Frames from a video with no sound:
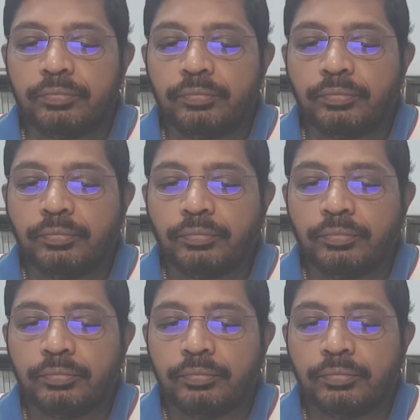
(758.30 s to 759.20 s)

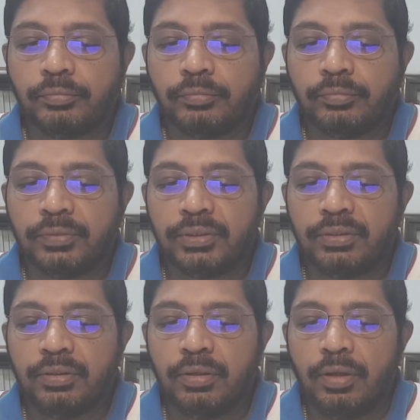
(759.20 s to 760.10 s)

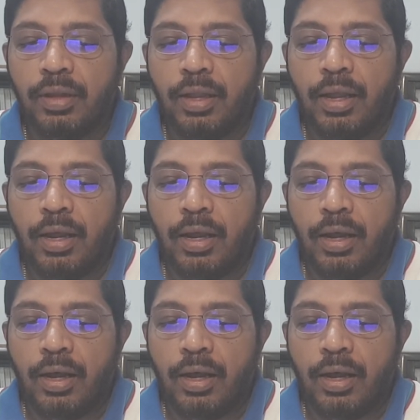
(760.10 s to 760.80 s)
No one is speaking in this clip.